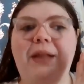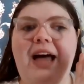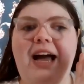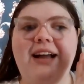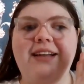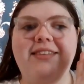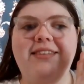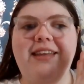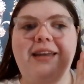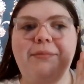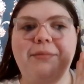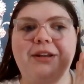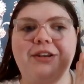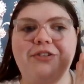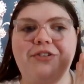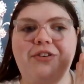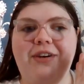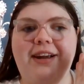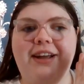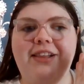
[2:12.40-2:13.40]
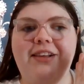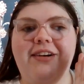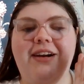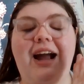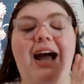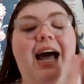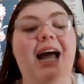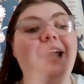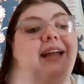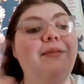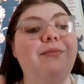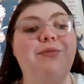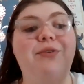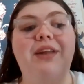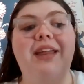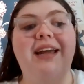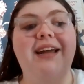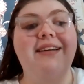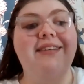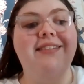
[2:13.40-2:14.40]
Black Demon trailer. I am
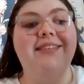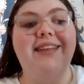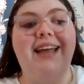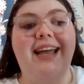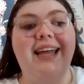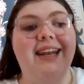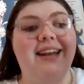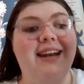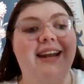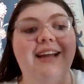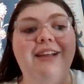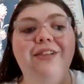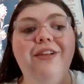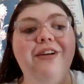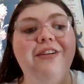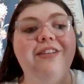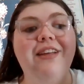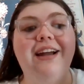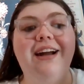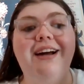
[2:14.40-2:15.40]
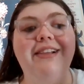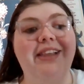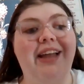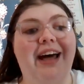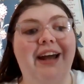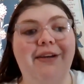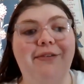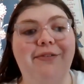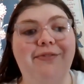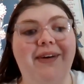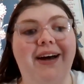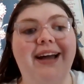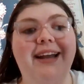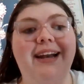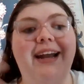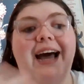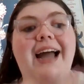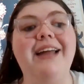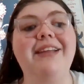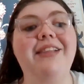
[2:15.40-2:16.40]
really excited. It looks like a lot of
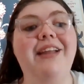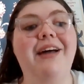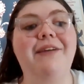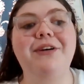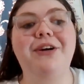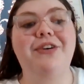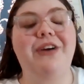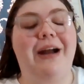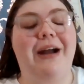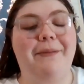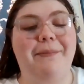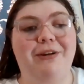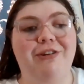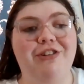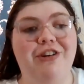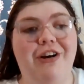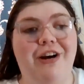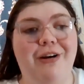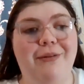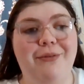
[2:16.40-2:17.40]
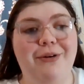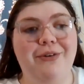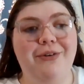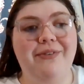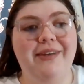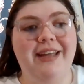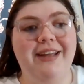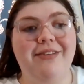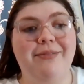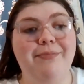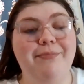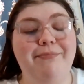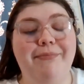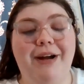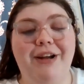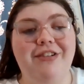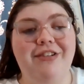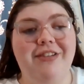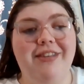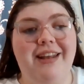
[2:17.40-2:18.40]
fun. I love a crappy shark movie as
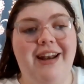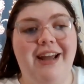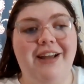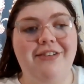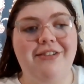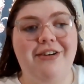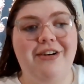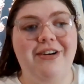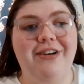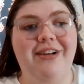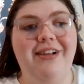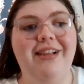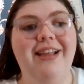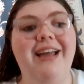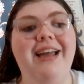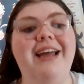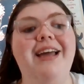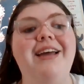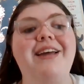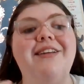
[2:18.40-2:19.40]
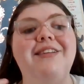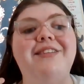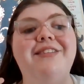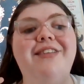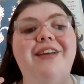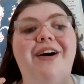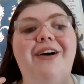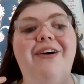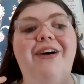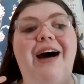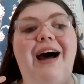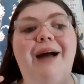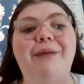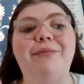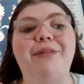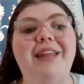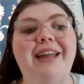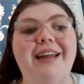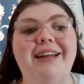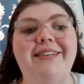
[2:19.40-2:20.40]
much as the next girl. So I'm
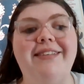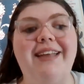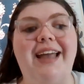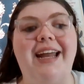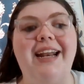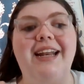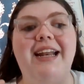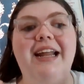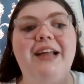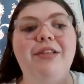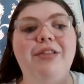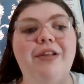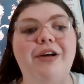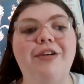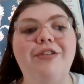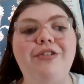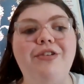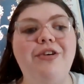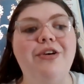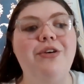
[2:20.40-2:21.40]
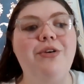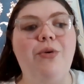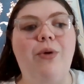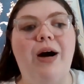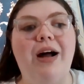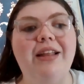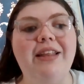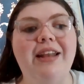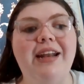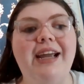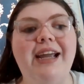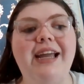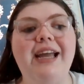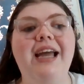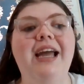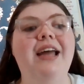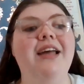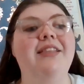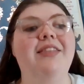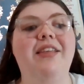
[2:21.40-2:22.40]
really excited. It looks good quality.
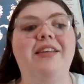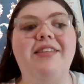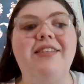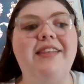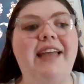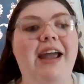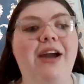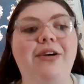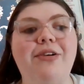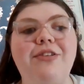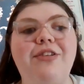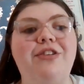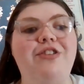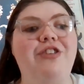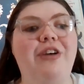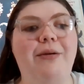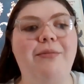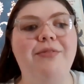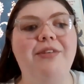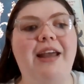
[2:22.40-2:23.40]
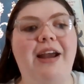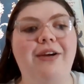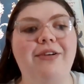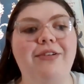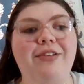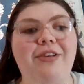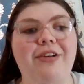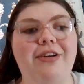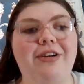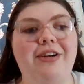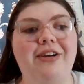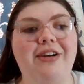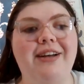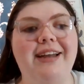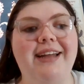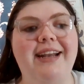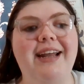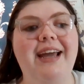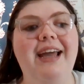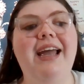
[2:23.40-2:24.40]
The scares and jump scares look
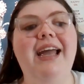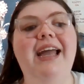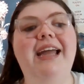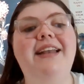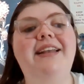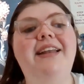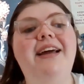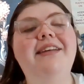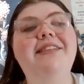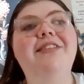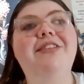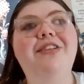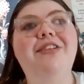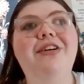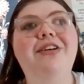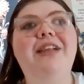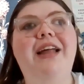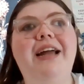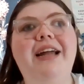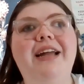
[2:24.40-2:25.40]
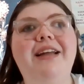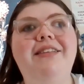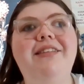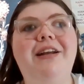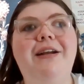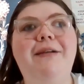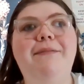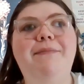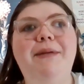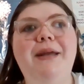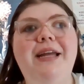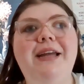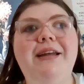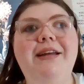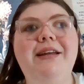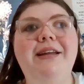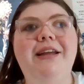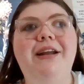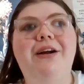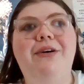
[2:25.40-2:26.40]
good. Does look like it's gonna be,
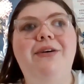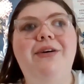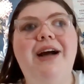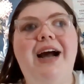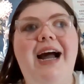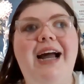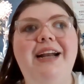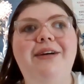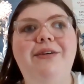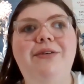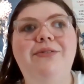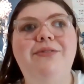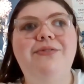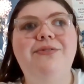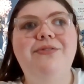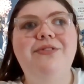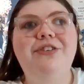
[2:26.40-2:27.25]
you know, kind of